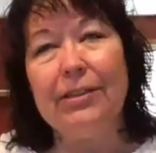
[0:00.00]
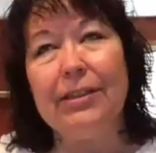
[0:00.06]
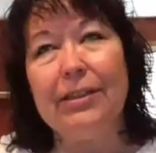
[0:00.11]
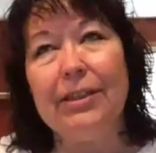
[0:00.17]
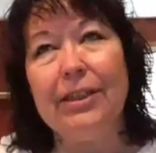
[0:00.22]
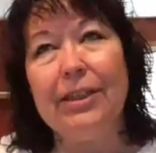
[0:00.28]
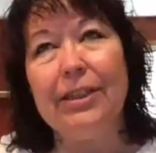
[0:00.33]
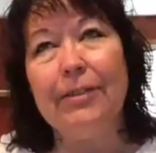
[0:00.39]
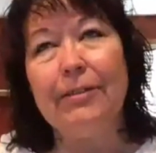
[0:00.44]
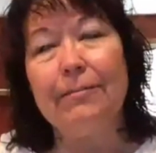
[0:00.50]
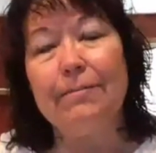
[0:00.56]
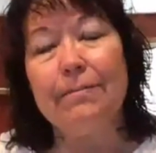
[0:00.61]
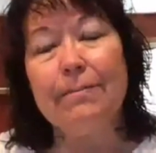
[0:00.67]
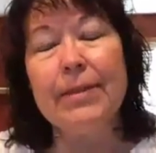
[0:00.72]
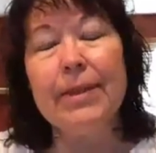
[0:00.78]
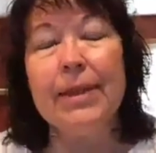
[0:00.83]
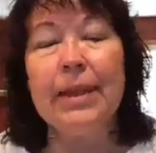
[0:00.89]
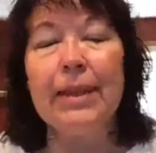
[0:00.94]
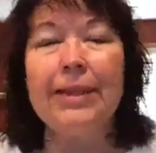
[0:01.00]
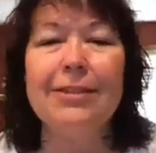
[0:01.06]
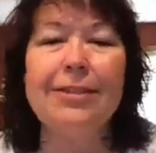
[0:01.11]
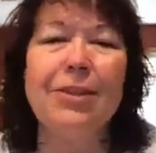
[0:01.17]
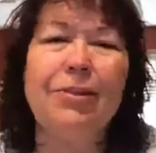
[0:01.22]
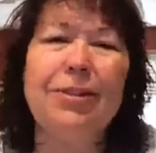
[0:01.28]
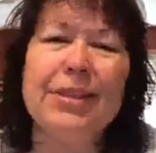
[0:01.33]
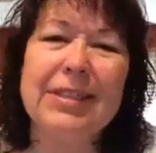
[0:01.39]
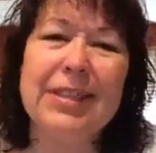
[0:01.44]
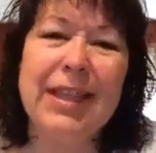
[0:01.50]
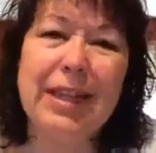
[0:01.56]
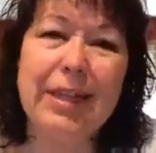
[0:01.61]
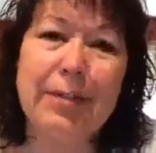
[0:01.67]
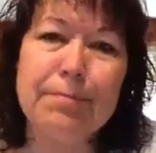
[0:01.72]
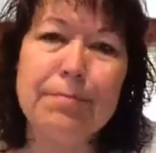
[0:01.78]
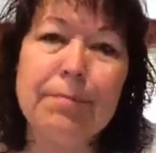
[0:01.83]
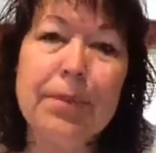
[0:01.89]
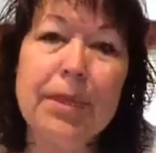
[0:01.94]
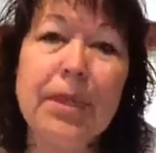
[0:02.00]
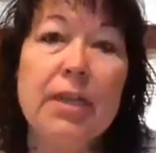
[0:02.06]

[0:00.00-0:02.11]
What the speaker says: Oh, it's always there.